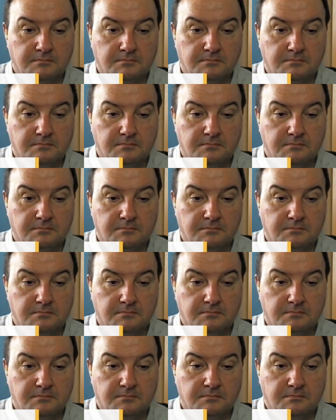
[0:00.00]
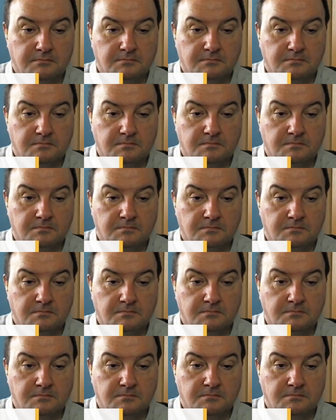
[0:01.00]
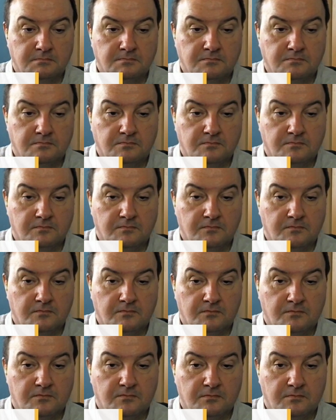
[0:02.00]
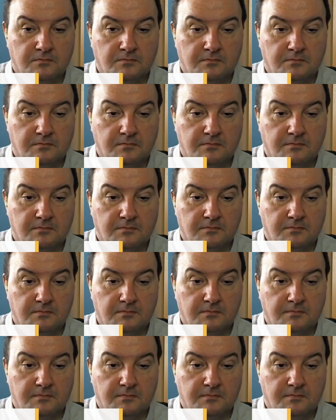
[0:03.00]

The person shown says nothing.